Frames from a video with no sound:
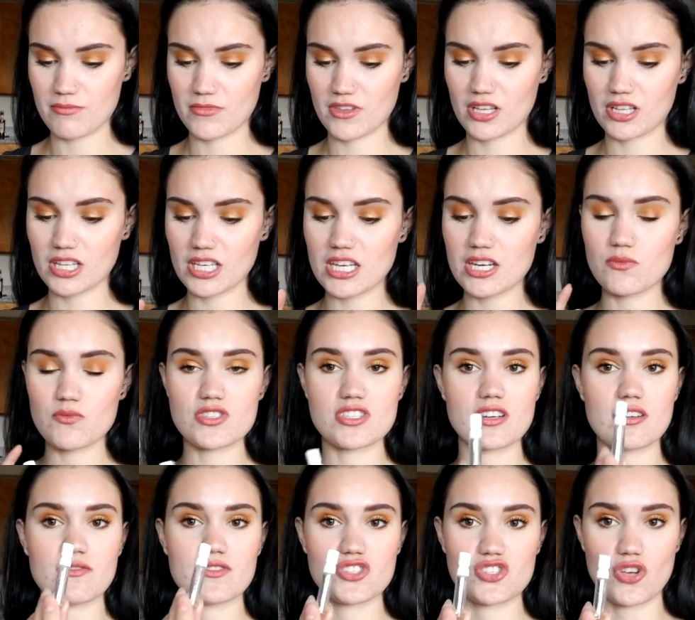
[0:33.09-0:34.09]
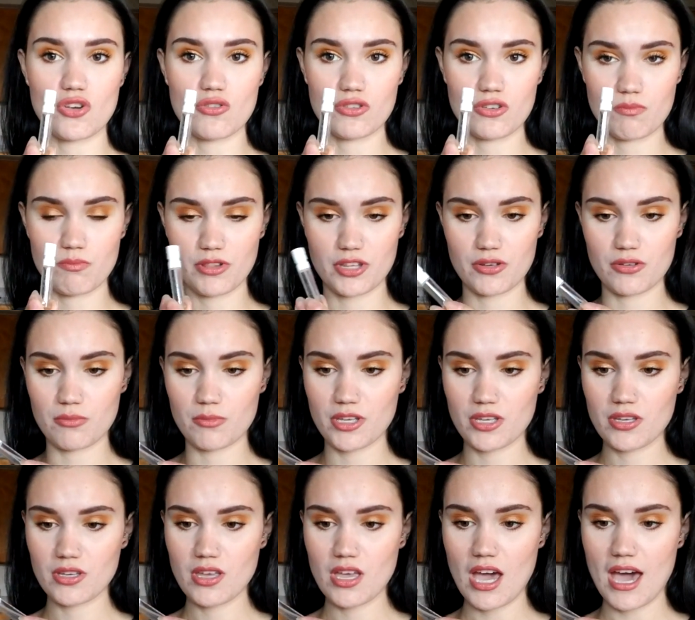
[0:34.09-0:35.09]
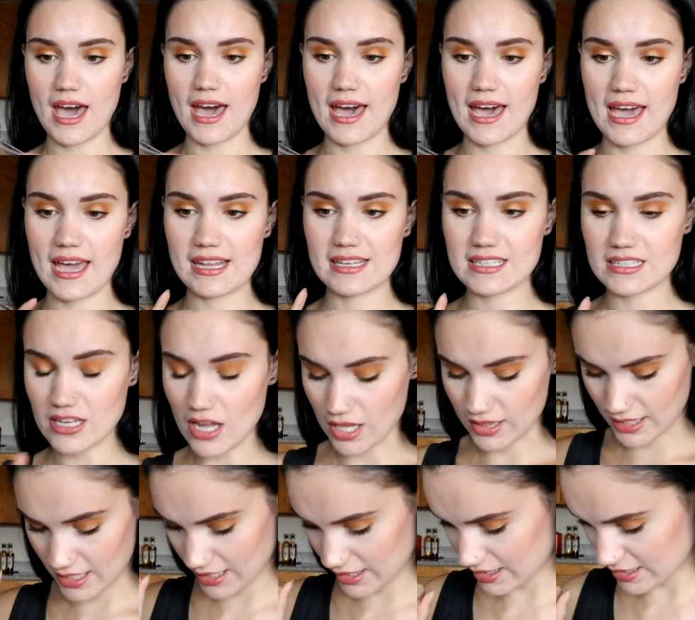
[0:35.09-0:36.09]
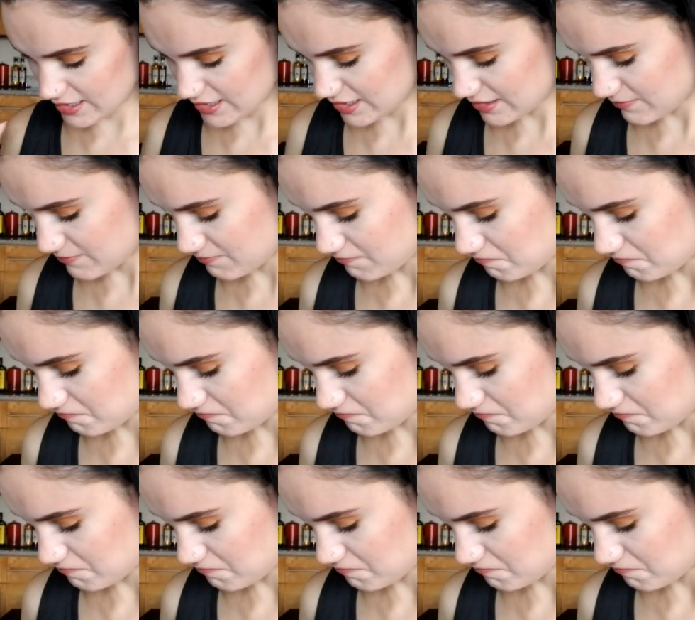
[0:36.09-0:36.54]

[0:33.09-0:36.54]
Clean Reserve Solar Bloom. I did not like this.